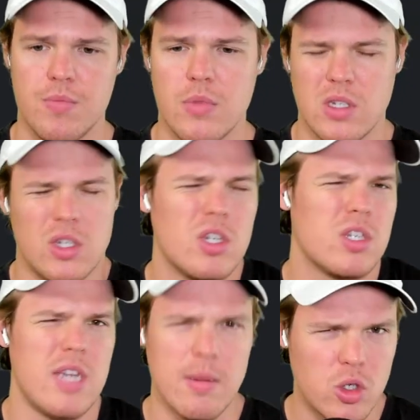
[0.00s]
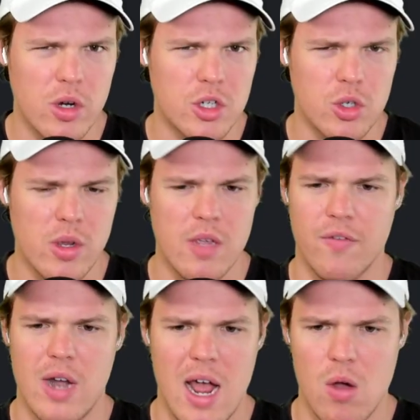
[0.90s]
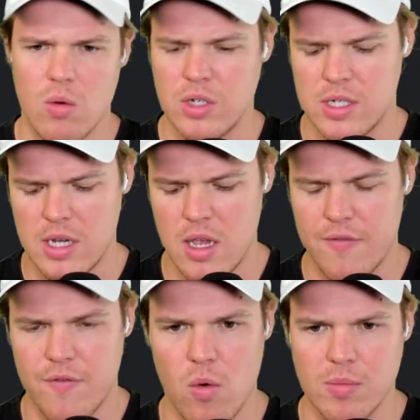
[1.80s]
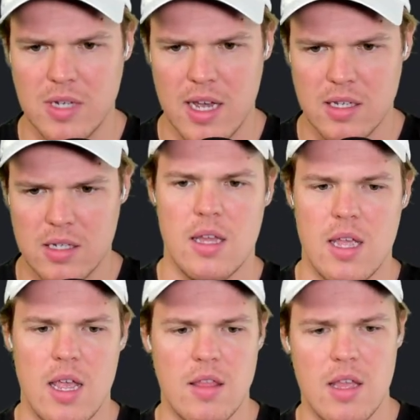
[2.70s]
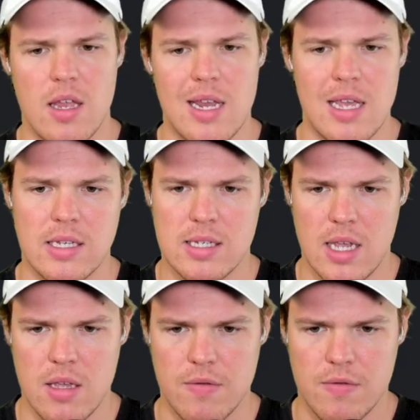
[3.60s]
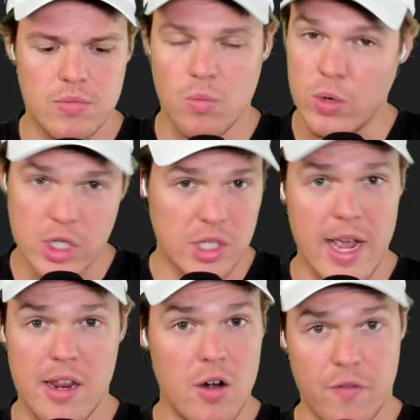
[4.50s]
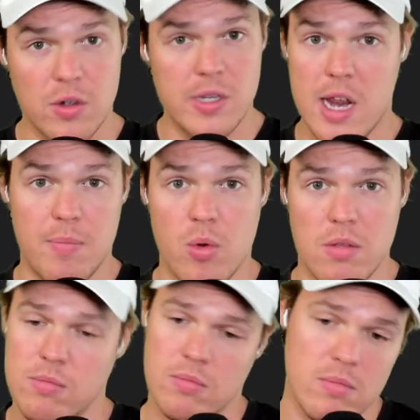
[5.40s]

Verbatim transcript: This is just name structuring. For now, we'll just say form test and then hit save. We just added our first data point.